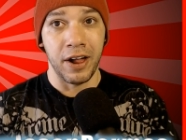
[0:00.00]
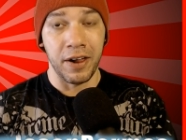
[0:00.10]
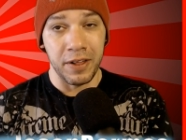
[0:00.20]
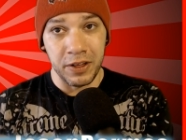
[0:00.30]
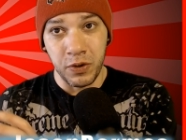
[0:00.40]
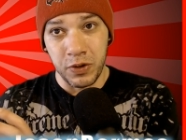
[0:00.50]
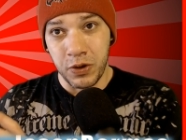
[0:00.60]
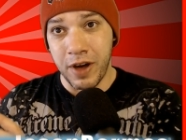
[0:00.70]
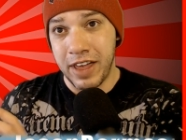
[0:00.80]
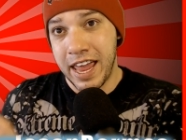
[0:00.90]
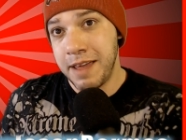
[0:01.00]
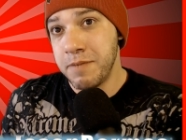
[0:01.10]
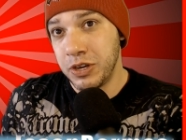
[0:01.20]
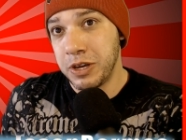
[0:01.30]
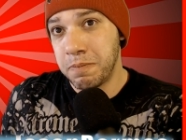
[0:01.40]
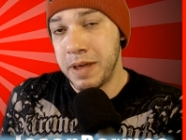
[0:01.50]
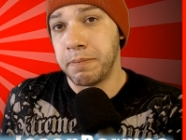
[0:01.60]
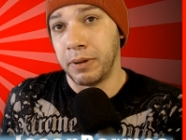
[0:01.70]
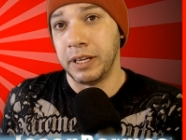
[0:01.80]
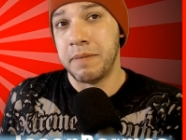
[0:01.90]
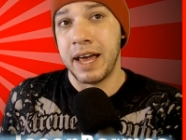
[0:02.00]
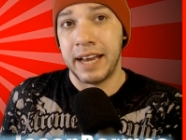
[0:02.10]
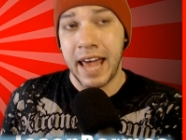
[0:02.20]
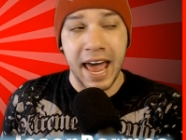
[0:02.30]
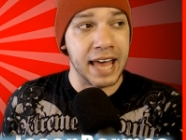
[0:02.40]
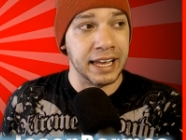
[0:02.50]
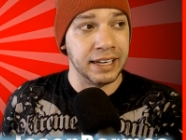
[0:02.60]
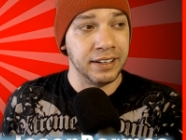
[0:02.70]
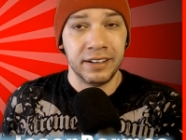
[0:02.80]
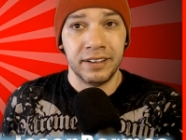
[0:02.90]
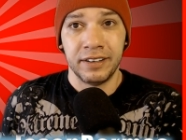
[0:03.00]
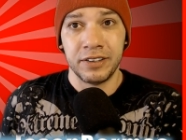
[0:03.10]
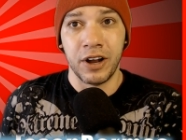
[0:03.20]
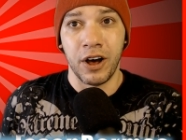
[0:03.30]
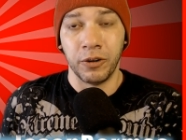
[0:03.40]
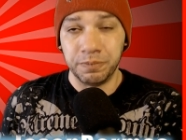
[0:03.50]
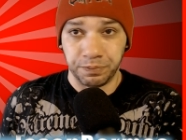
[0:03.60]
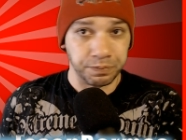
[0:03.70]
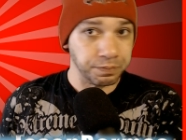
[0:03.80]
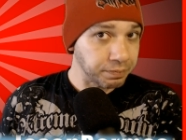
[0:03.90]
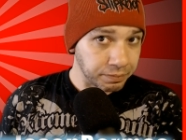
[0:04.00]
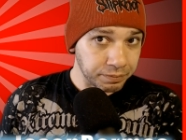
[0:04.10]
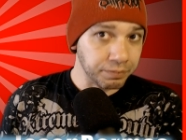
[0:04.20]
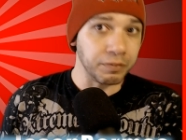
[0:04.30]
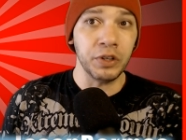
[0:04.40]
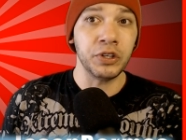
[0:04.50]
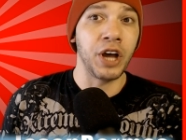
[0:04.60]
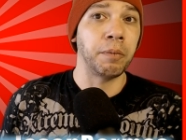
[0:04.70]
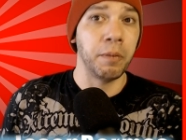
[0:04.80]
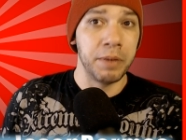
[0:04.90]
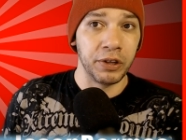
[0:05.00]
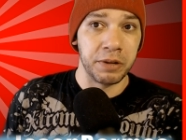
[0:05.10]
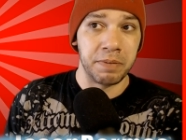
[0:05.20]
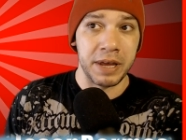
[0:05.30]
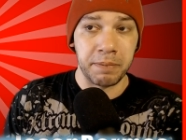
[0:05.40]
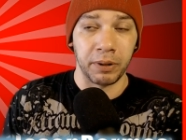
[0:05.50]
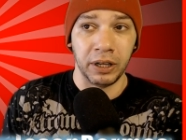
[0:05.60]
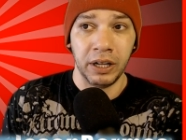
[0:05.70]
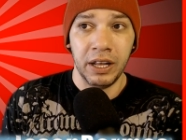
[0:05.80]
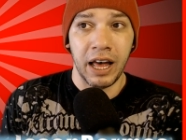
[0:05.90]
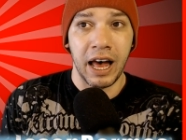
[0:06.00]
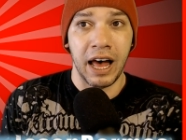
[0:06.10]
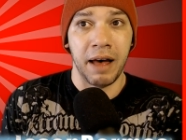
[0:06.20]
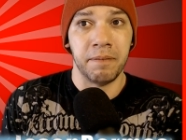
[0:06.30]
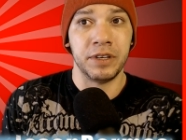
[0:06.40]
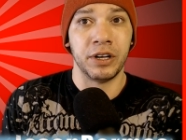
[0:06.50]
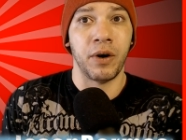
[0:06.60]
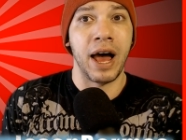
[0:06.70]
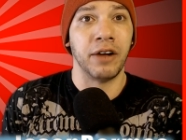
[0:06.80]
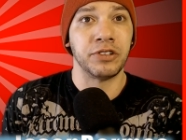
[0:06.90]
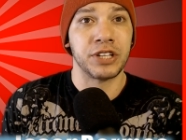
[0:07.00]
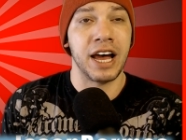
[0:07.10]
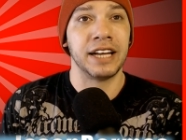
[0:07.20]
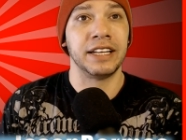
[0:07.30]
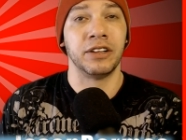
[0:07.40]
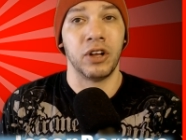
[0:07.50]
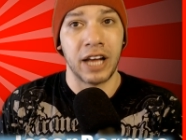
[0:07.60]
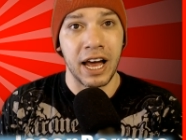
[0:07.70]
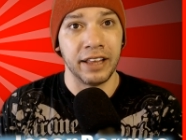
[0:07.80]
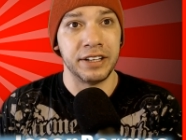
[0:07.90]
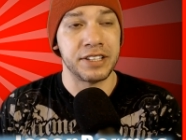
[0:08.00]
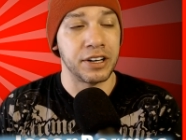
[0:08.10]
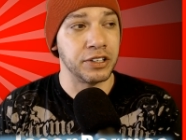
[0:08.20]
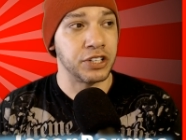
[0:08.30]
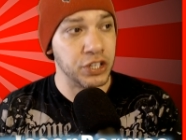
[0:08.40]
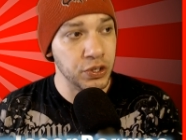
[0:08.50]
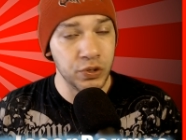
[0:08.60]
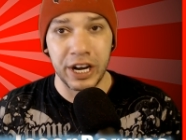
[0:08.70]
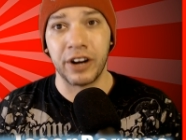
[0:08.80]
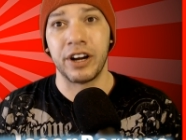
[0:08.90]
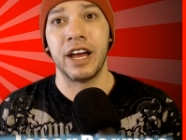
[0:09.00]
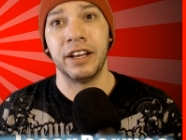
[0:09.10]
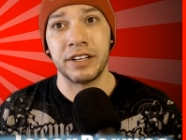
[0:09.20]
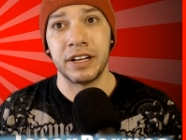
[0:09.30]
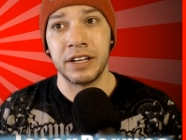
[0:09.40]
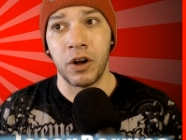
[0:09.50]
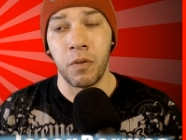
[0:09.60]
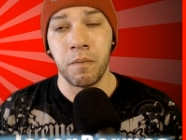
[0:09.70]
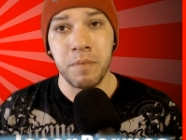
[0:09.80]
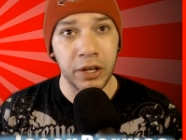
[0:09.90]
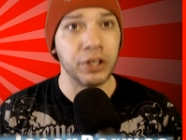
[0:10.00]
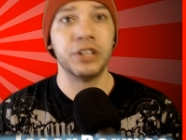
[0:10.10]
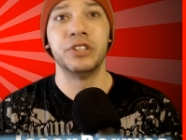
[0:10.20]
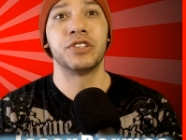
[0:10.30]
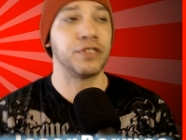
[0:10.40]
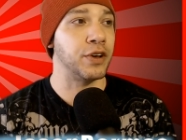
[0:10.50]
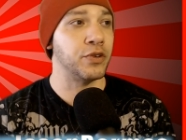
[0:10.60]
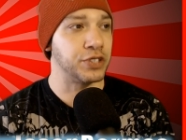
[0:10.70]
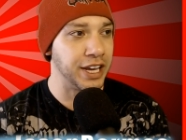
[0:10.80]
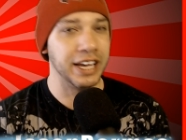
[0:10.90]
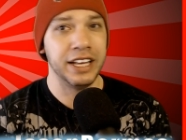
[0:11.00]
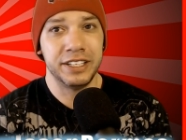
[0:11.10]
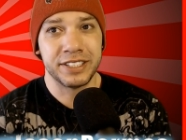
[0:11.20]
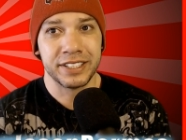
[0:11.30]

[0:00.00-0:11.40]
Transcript: You have 8 million people in Manhattan, a couple million people, outside in Long Island, et cetera. It's a huge area, and, millions of those kids